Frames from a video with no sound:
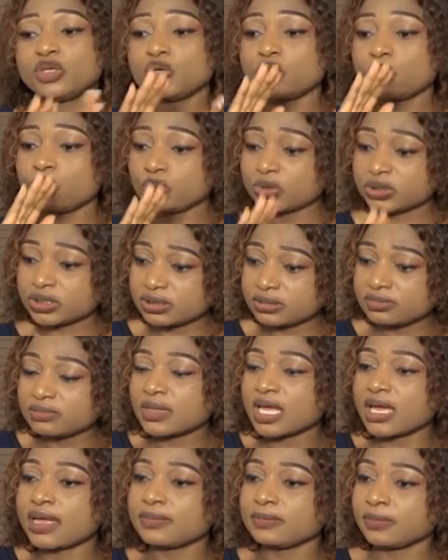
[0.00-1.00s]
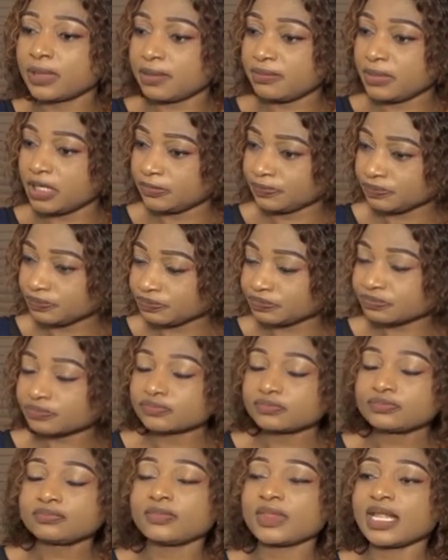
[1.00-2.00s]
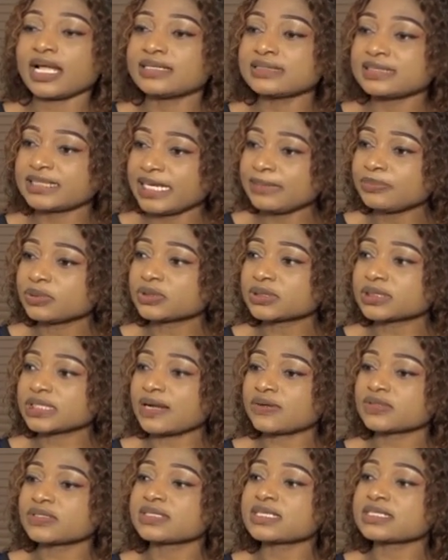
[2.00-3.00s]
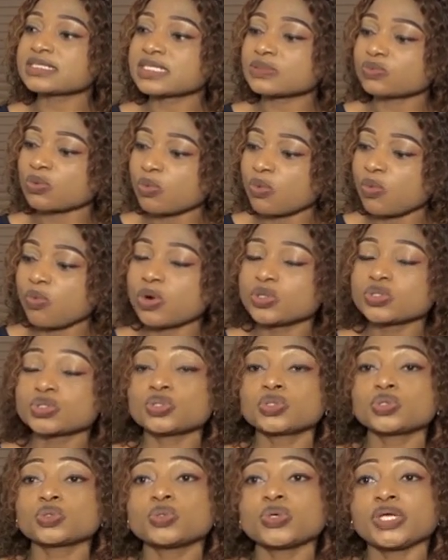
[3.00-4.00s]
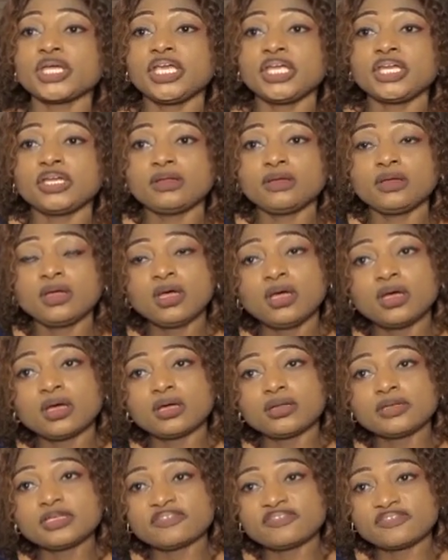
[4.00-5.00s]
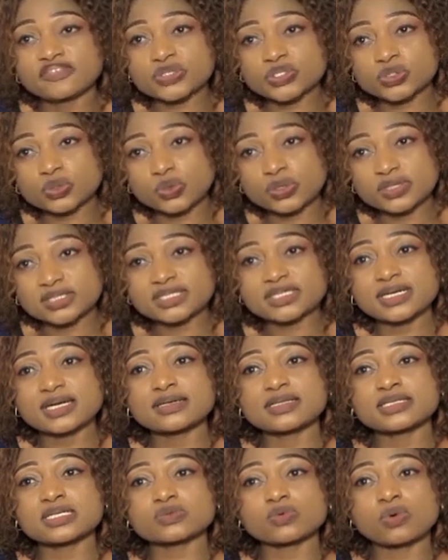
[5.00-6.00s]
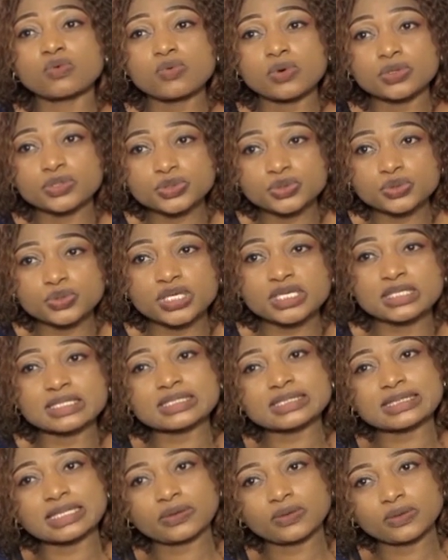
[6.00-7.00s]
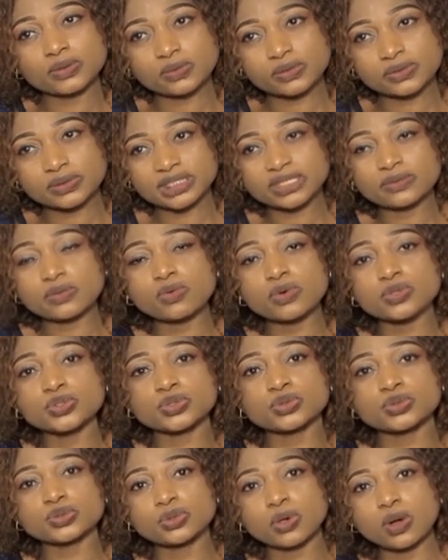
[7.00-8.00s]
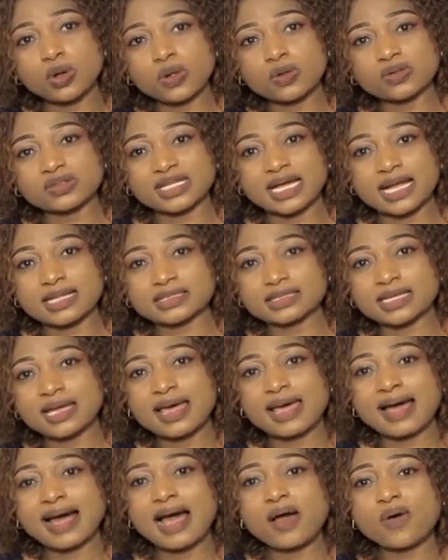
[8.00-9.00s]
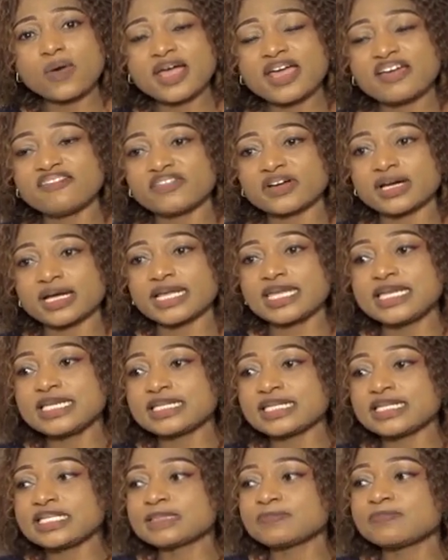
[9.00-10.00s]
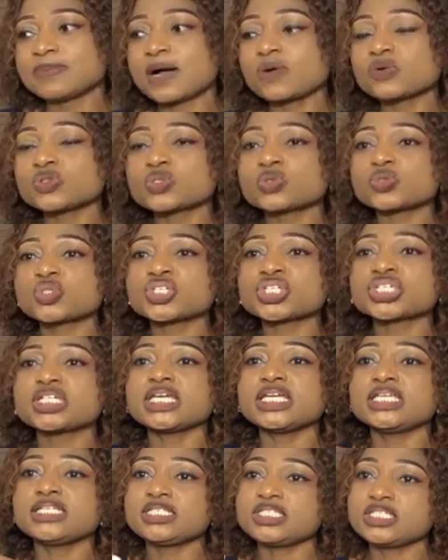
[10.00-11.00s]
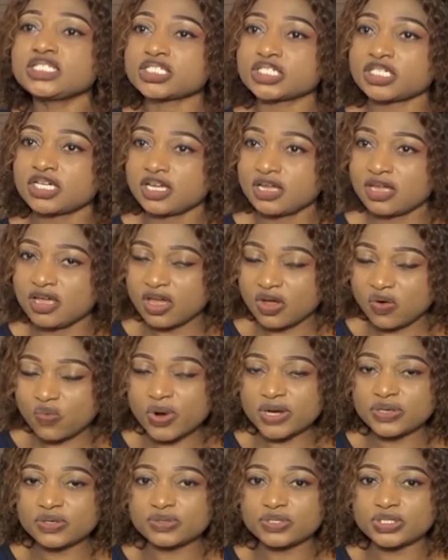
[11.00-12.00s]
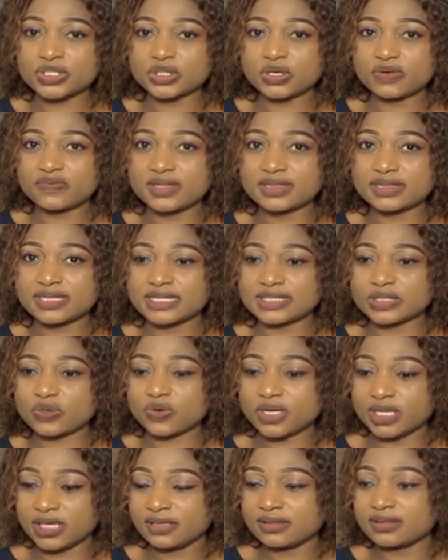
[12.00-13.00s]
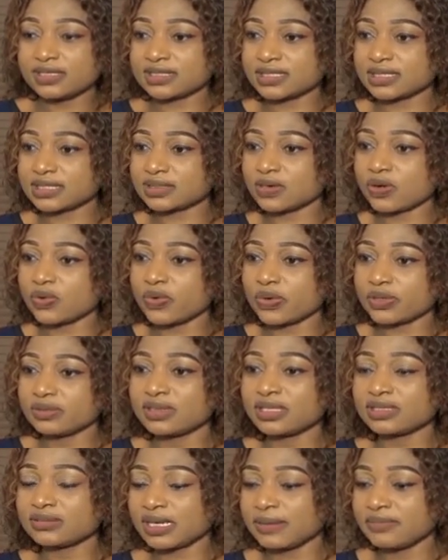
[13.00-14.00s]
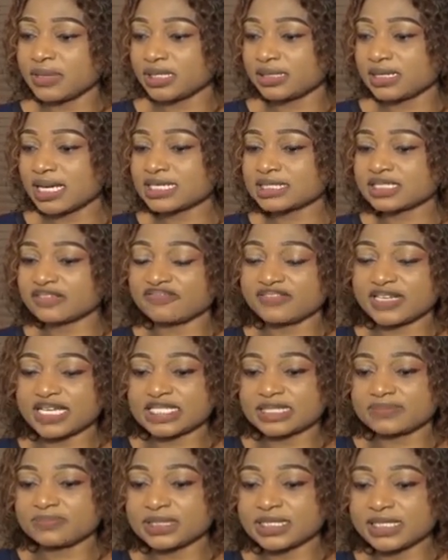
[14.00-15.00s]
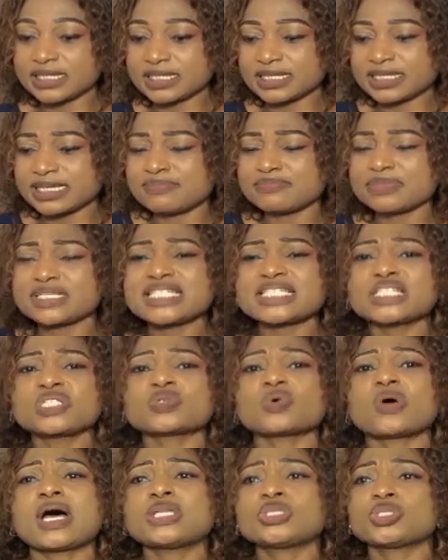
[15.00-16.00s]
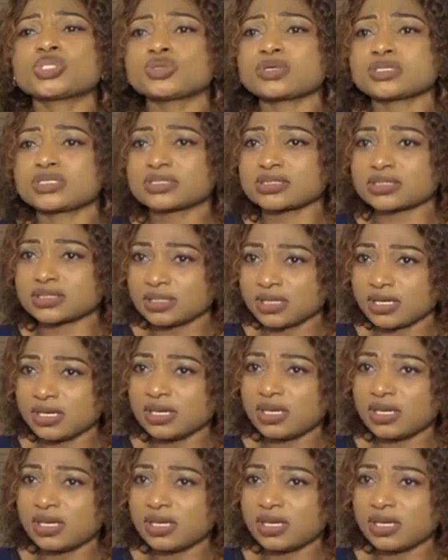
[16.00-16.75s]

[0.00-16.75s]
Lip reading: you know, tabled out. This is what we want to do in the first quarter. This is what we want to do in the second quarter. We want to do all that. However, it is bound to change when you discover that, okay, this is not good. I mean, that's the flexibility, the ability to adjust.